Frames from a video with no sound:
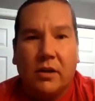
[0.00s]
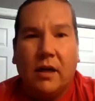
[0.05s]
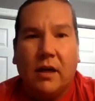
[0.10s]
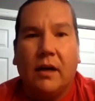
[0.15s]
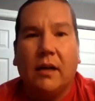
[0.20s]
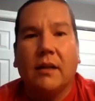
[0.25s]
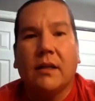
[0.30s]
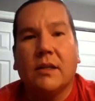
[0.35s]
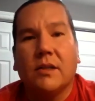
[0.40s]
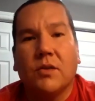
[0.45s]

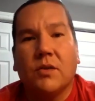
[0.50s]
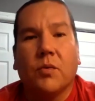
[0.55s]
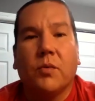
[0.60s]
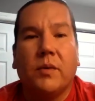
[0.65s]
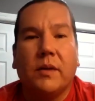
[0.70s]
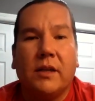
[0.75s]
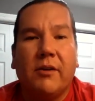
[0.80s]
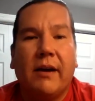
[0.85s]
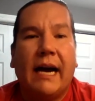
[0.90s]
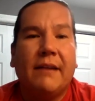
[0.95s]
colleagues or
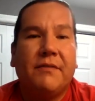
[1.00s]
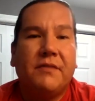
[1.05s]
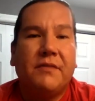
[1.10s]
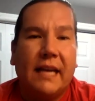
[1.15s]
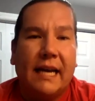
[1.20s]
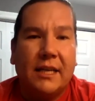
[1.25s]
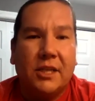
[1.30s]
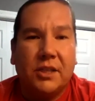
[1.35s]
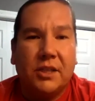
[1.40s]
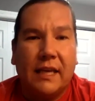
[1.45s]
when you have
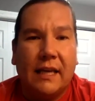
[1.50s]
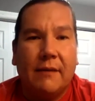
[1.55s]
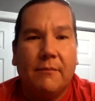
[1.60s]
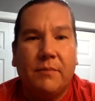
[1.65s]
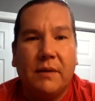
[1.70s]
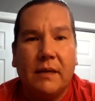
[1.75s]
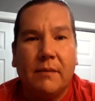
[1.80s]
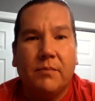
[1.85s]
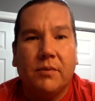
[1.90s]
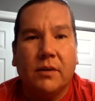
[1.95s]
to educate
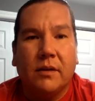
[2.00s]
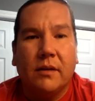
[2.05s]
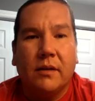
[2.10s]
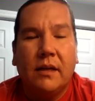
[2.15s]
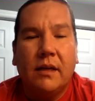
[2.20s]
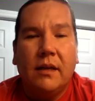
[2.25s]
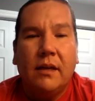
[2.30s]
people,